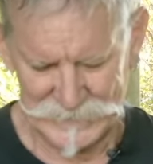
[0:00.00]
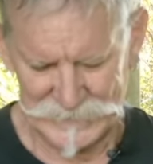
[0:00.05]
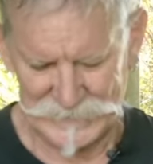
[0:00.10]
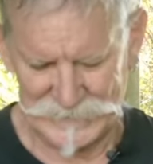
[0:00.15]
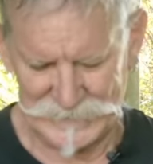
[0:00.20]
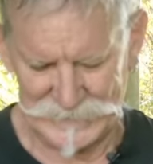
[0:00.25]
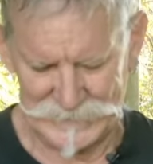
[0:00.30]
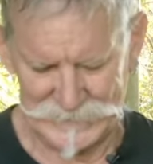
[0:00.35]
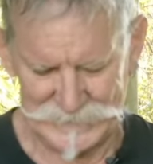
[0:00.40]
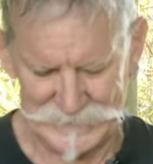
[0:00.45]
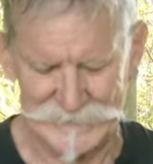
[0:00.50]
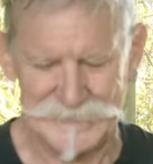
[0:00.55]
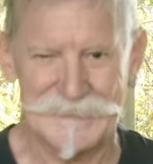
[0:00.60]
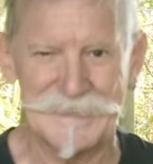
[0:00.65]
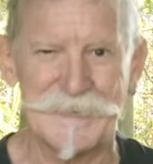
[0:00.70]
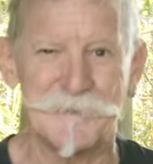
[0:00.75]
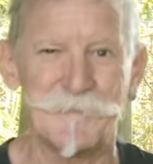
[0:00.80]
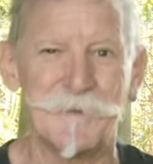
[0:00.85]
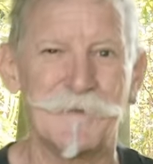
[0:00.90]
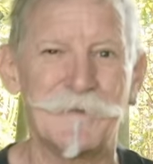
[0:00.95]
And just
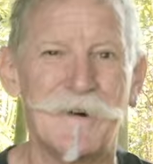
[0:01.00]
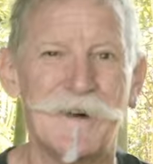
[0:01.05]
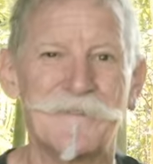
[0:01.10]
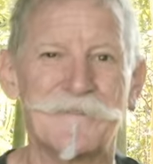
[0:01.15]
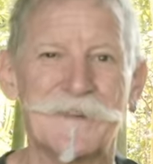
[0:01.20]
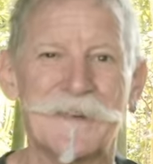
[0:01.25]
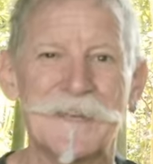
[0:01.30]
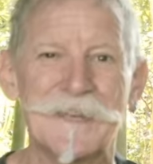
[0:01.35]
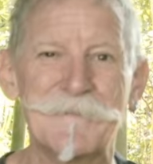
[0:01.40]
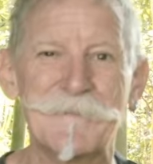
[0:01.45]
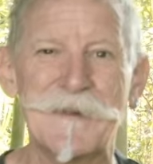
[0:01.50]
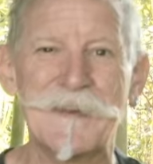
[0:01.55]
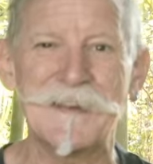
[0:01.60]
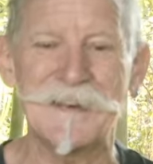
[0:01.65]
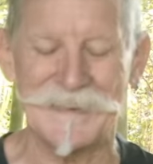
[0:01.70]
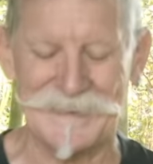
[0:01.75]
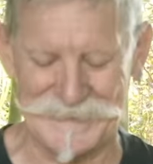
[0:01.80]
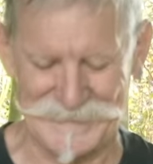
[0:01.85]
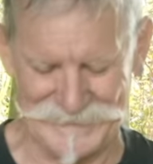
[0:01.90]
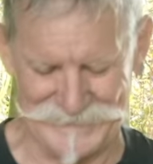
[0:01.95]
send my wife an
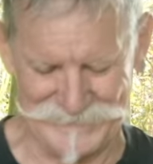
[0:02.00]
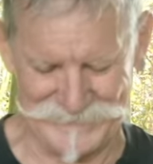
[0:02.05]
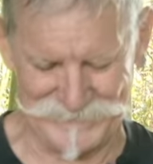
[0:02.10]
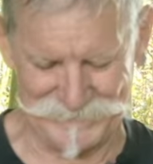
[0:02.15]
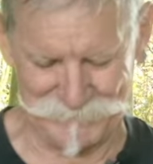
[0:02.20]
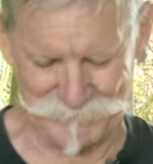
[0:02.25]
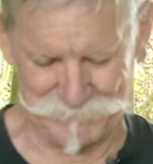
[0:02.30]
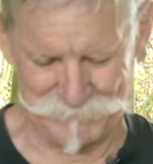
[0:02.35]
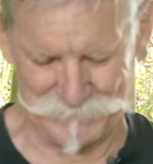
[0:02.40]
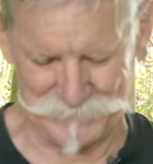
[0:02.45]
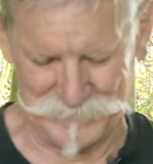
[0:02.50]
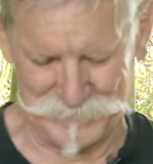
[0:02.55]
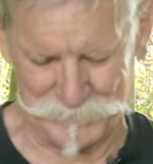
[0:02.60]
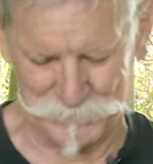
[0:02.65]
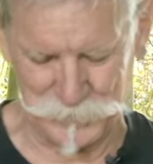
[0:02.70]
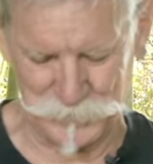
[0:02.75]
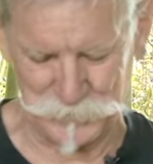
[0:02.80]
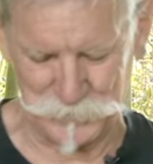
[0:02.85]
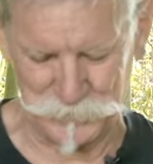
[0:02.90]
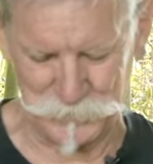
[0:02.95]
email, and
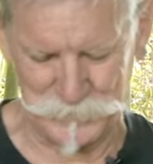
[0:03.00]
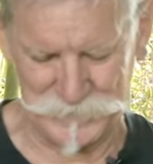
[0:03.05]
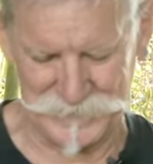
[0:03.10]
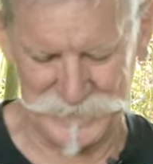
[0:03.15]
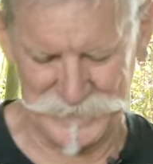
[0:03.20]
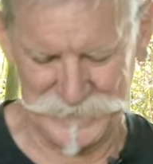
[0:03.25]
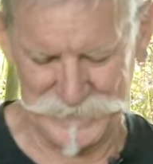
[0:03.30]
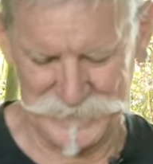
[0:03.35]
I'm sure